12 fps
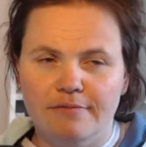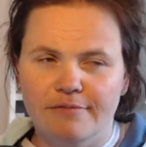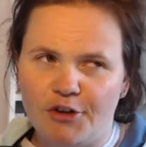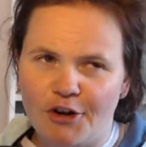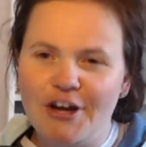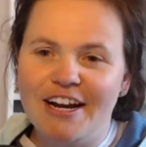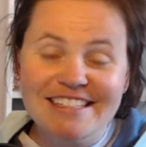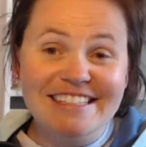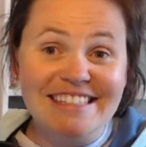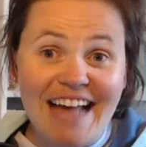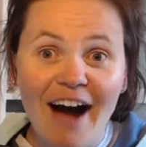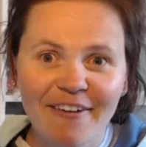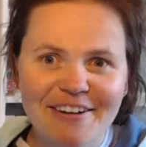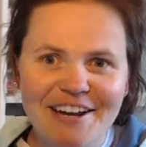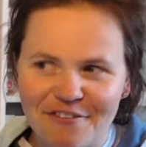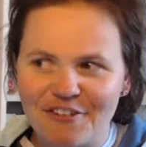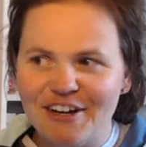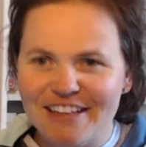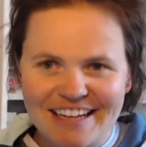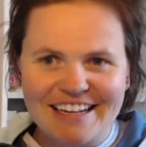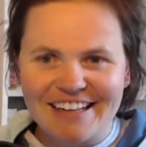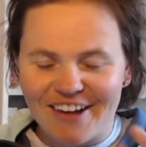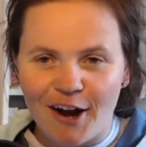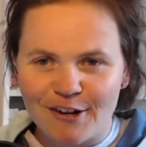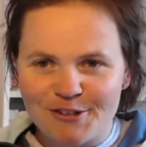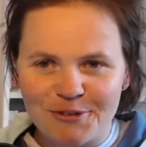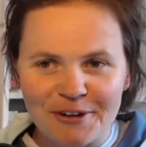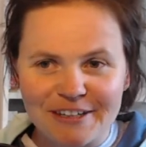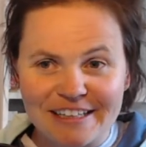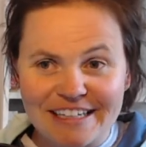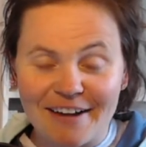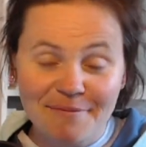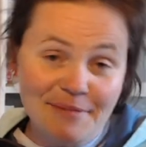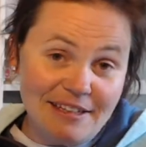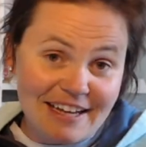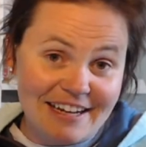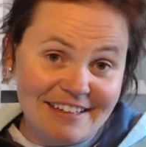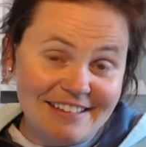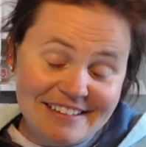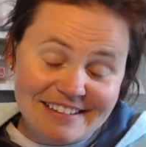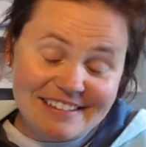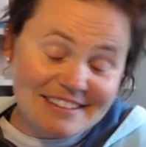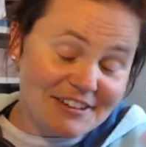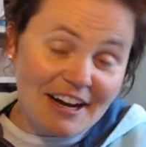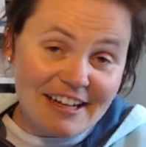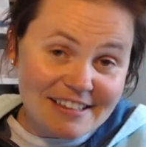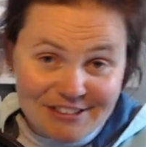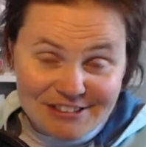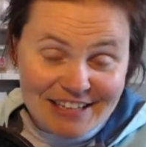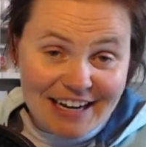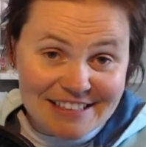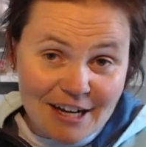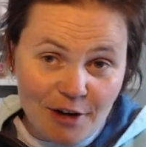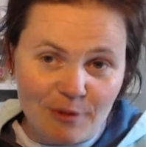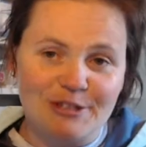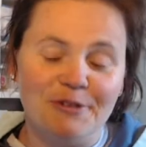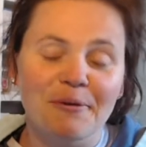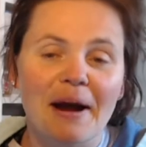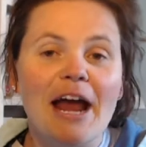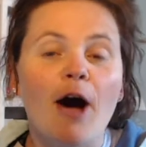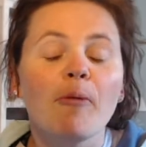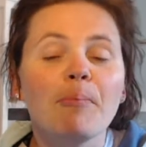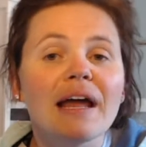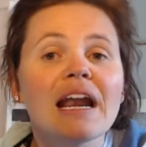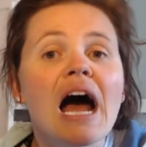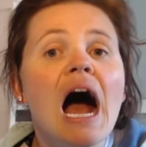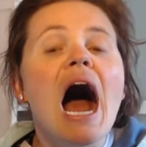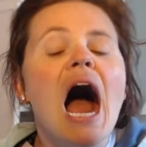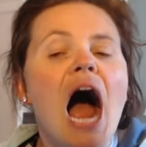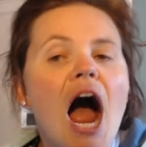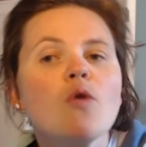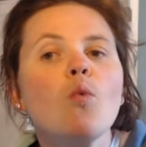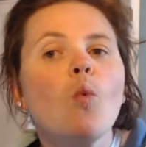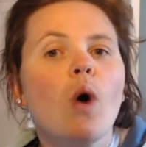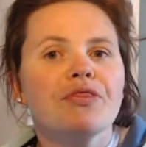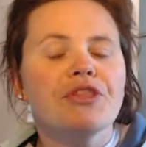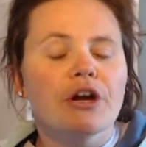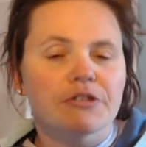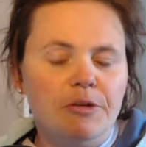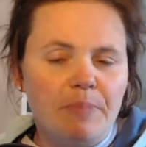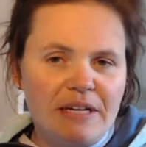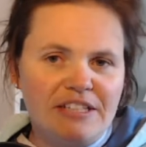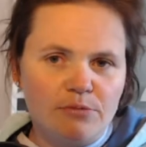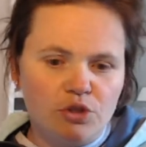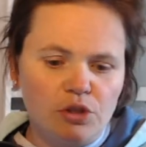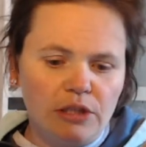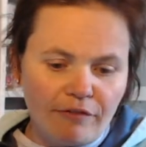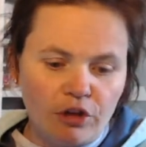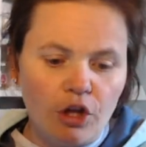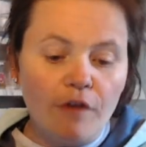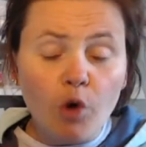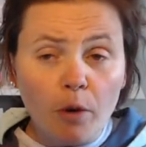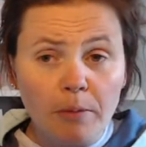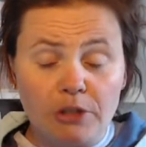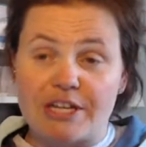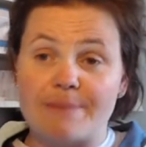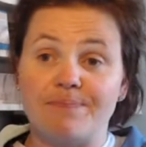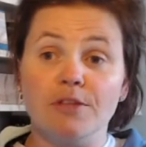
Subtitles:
They're going to sound different, like auditorily. There's not a duck whistle right now, but I want there to be some level of normalcy.